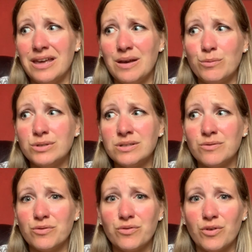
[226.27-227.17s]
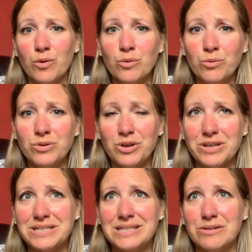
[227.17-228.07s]
it wasn't full. You
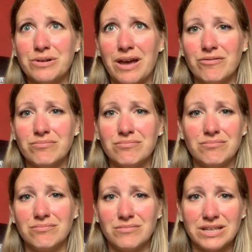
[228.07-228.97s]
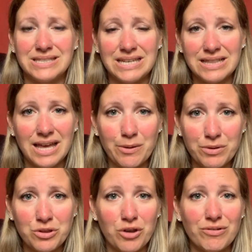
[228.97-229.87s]
could still get a seat there
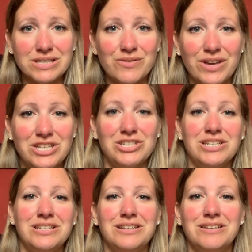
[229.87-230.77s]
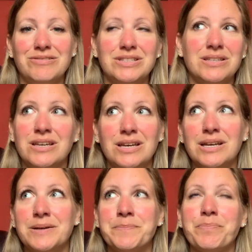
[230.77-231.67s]
with no reservation, and it was
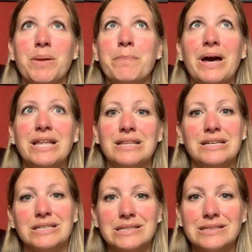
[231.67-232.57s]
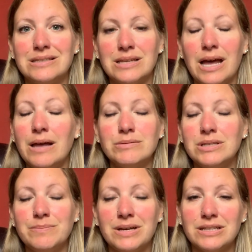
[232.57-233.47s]
madness,
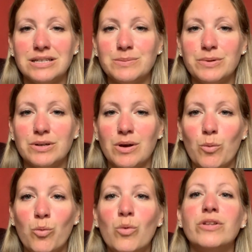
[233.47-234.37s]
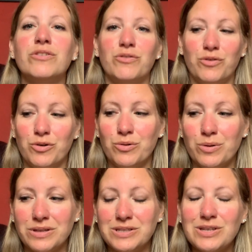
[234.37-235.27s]
absolute madness, but wonderful
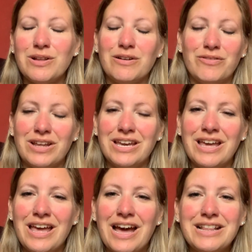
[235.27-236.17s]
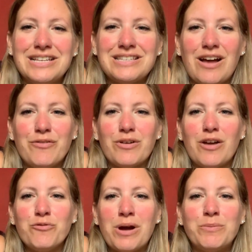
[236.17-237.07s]
and so lovely. And that's,
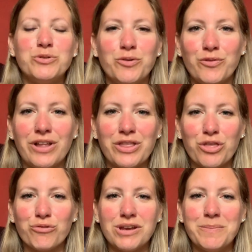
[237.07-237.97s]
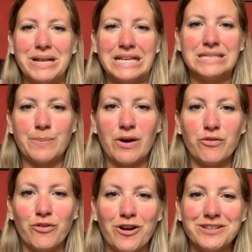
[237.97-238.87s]
I've rambled on for like 3 minutes
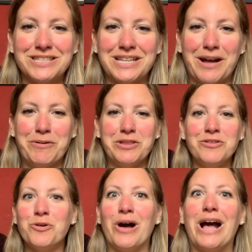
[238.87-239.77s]
about France now and not